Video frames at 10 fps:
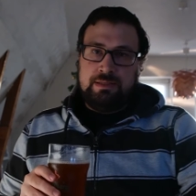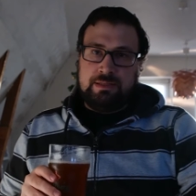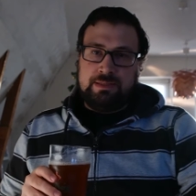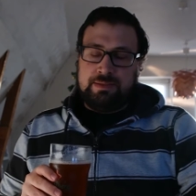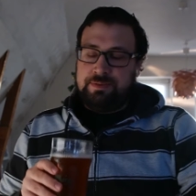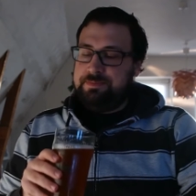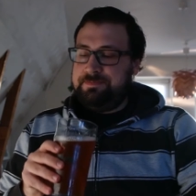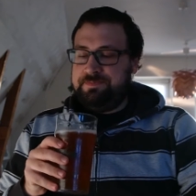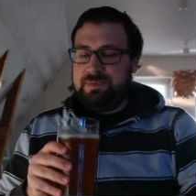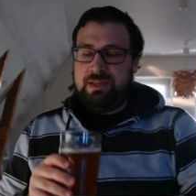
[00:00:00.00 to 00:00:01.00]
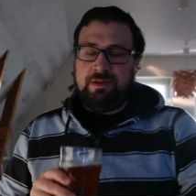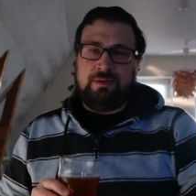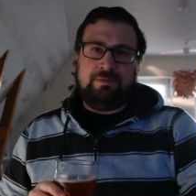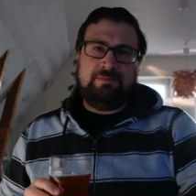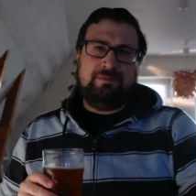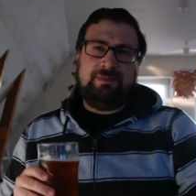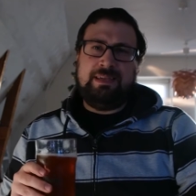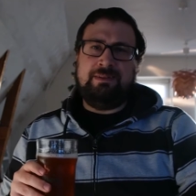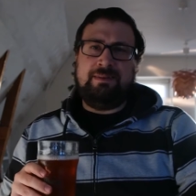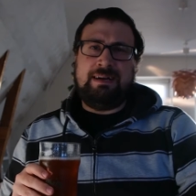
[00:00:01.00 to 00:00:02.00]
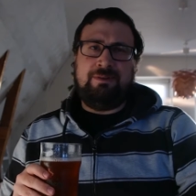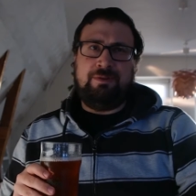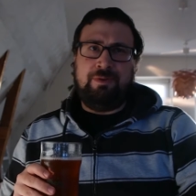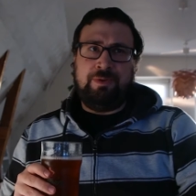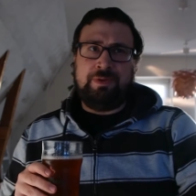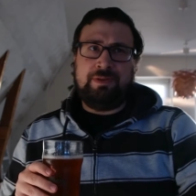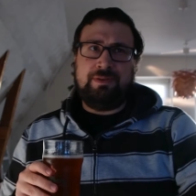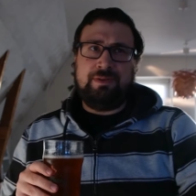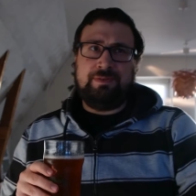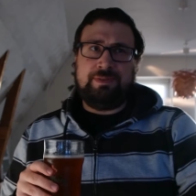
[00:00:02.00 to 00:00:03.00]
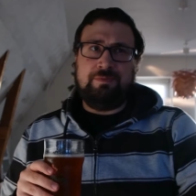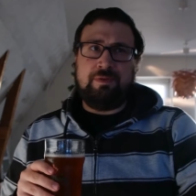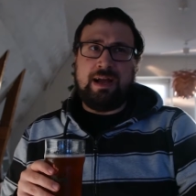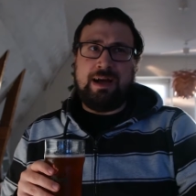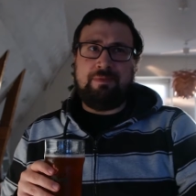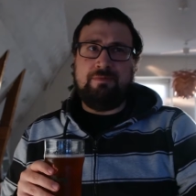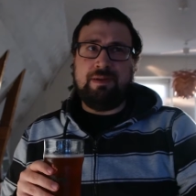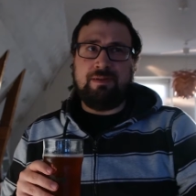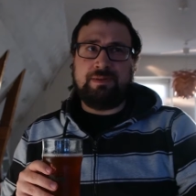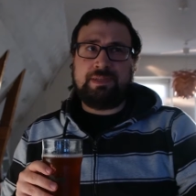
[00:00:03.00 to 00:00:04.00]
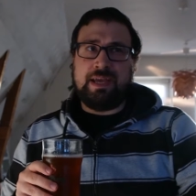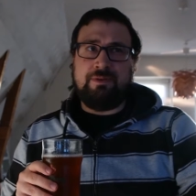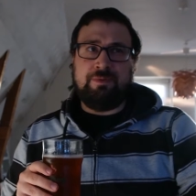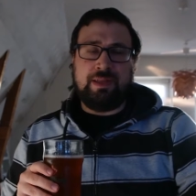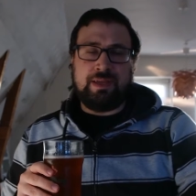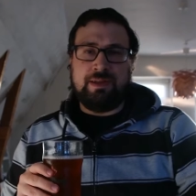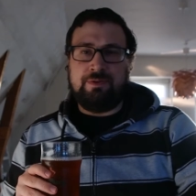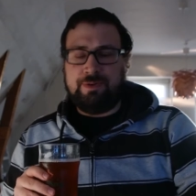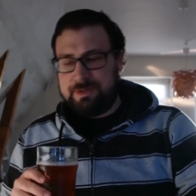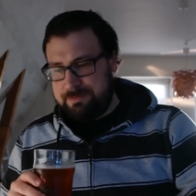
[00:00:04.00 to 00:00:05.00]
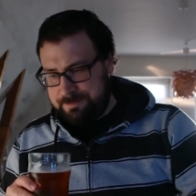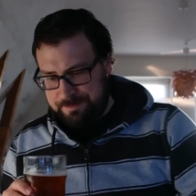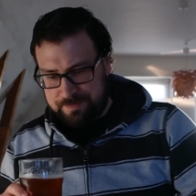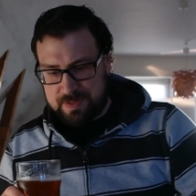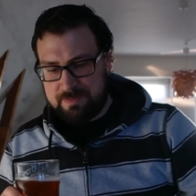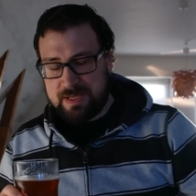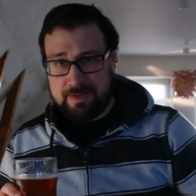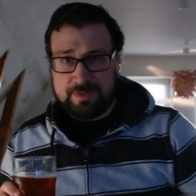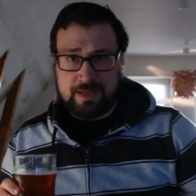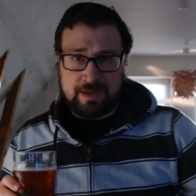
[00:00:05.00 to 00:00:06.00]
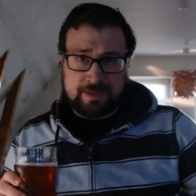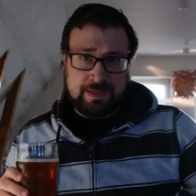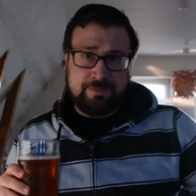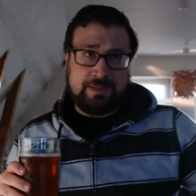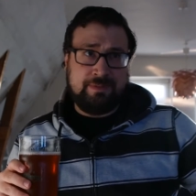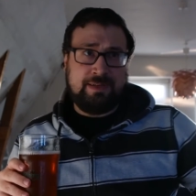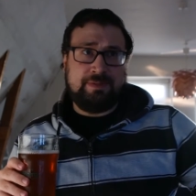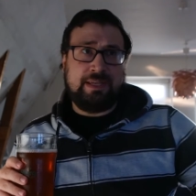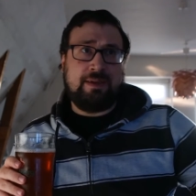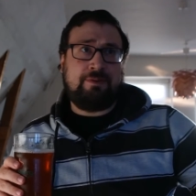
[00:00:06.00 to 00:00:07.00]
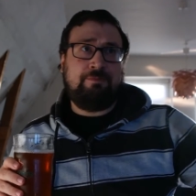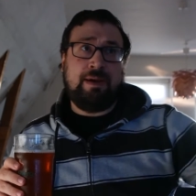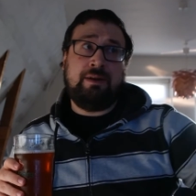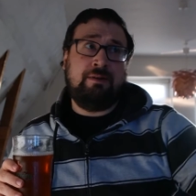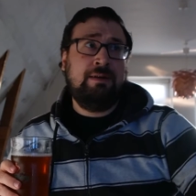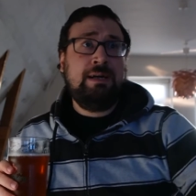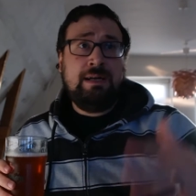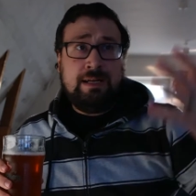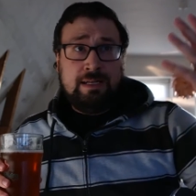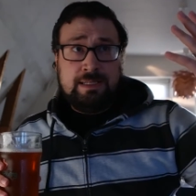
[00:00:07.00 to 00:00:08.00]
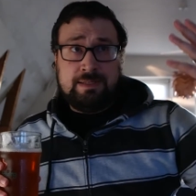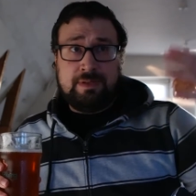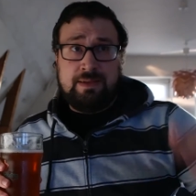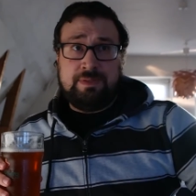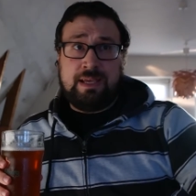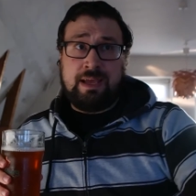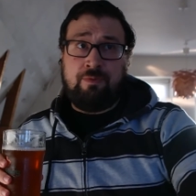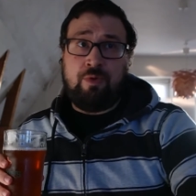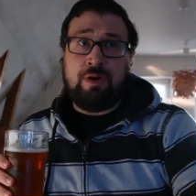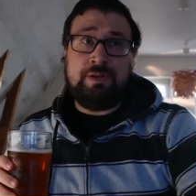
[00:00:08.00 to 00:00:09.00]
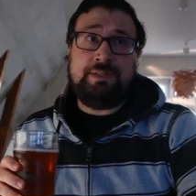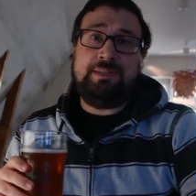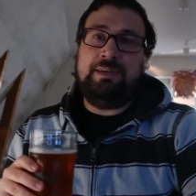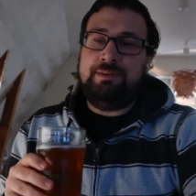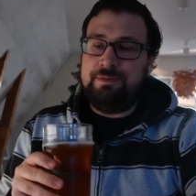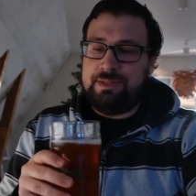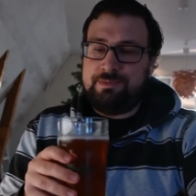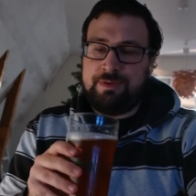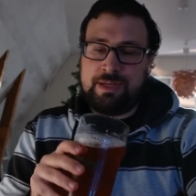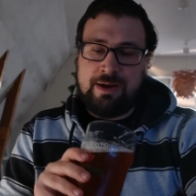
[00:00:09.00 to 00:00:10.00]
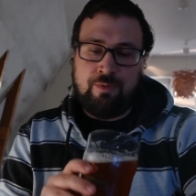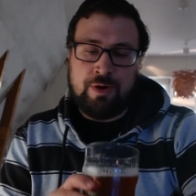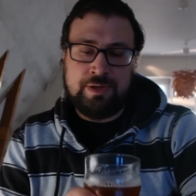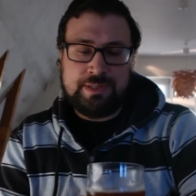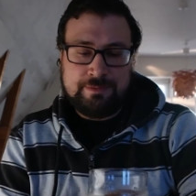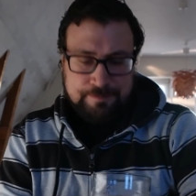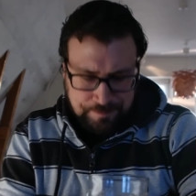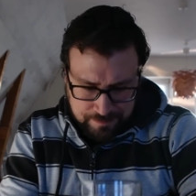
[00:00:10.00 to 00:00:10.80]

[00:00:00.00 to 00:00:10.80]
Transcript: That's you know you know how old super hoppy beers get when they get old. Sometimes they sometimes they get better, sometimes they get worse. This one got worse.